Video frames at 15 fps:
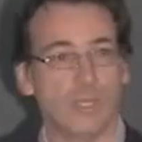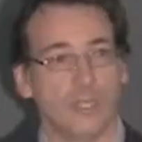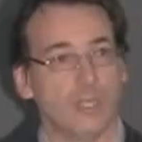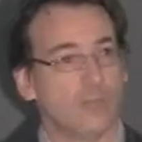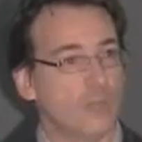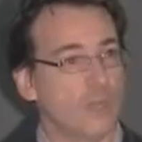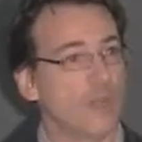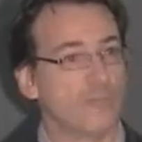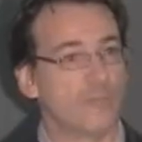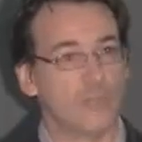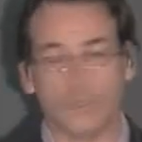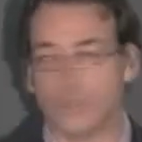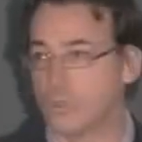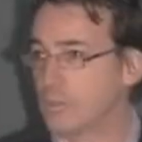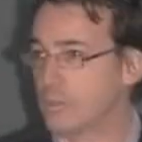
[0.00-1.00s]
Now,
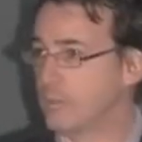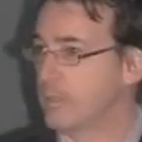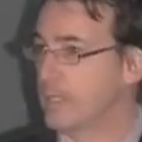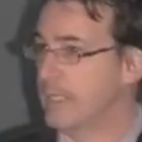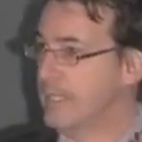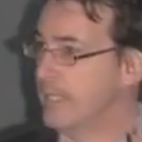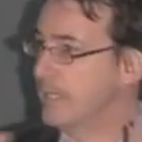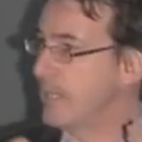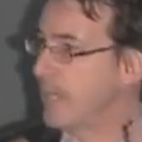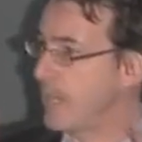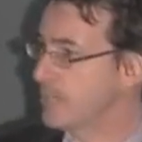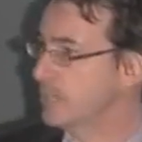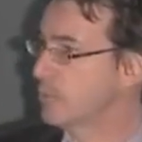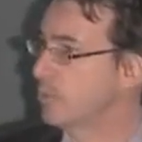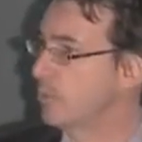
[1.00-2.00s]
none of you
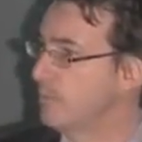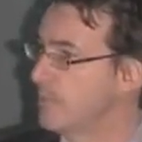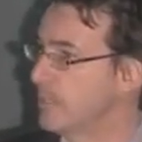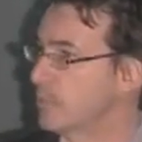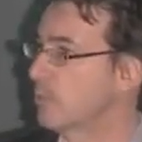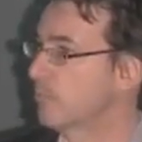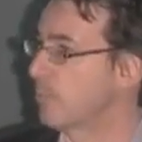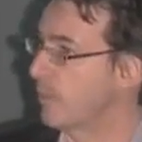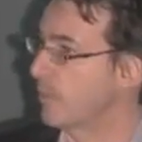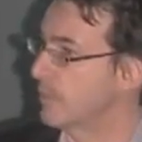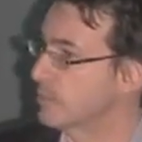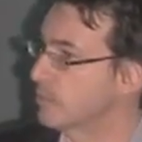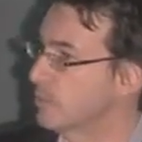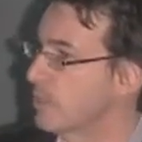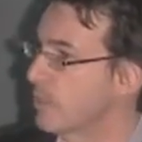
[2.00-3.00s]
in high school or middle school
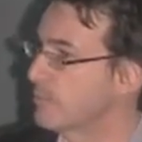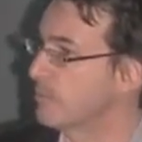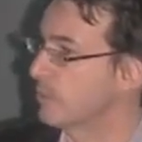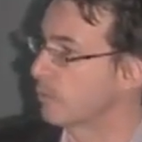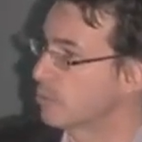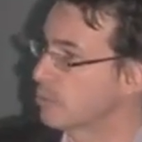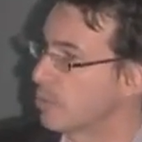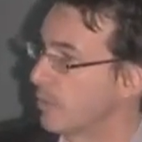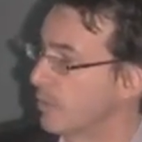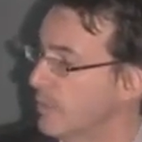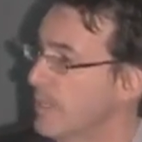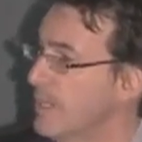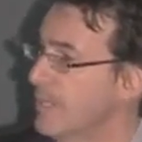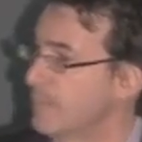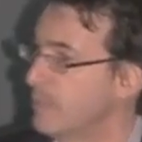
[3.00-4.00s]
probably is doing optimal
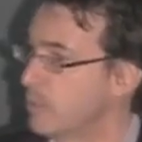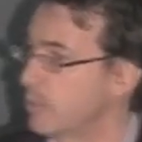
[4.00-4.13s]
control,